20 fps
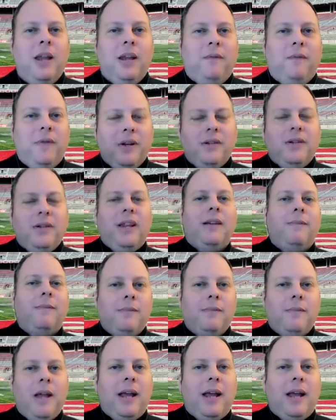figure. Like
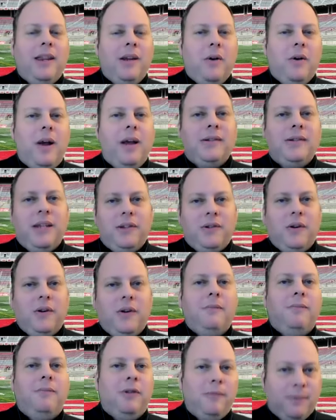I think Ohio State
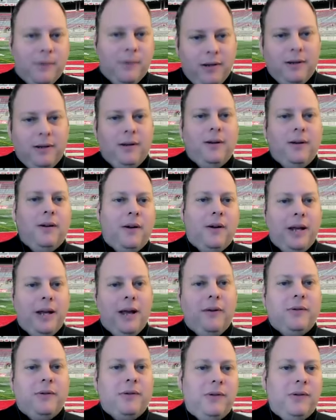showed the blueprint on
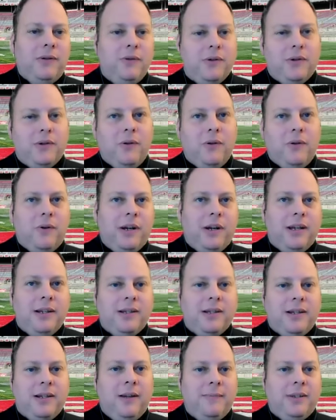how to score
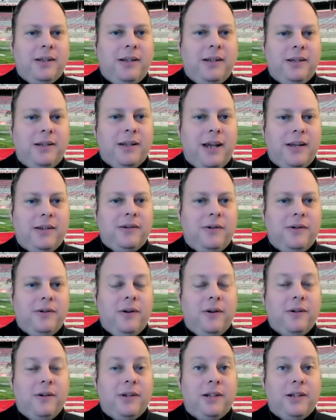against Clemson these last two
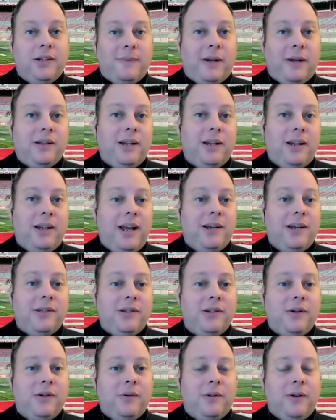years, and especially
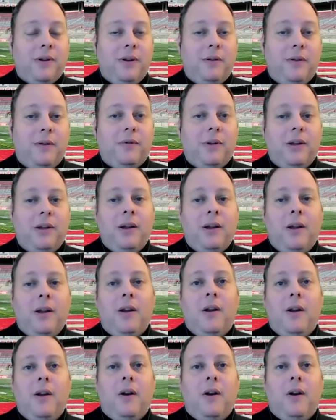last year with all of
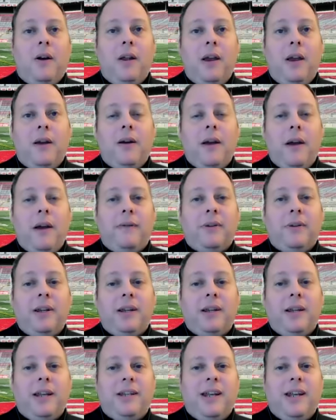all,
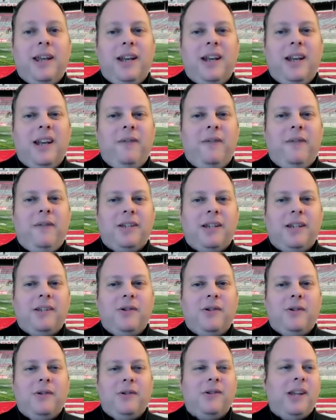everything they did. And it feels like
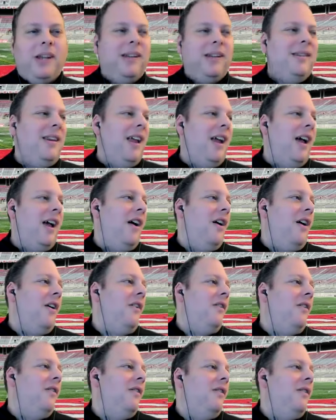Georgia's like,
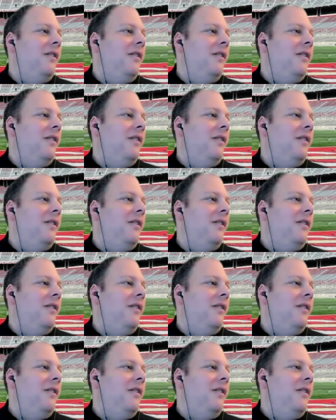no,